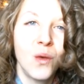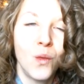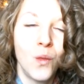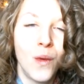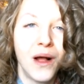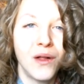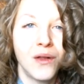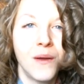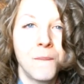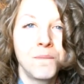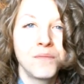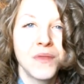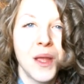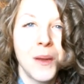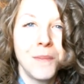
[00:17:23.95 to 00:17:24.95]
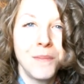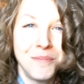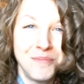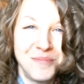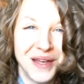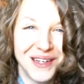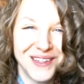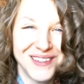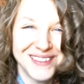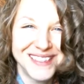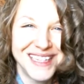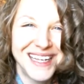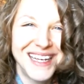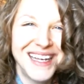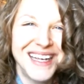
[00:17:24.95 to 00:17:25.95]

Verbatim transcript: well built.